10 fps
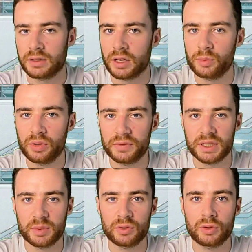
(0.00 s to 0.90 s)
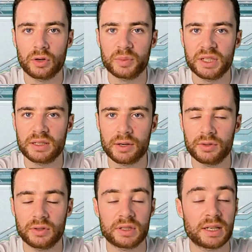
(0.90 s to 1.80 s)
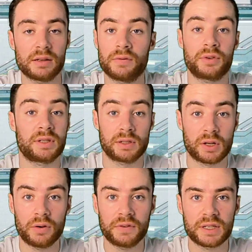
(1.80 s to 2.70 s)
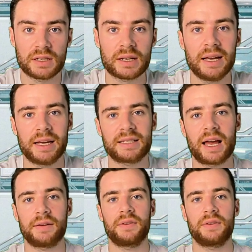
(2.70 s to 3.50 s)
An example of a typical column detail you could see in, for instance, offices is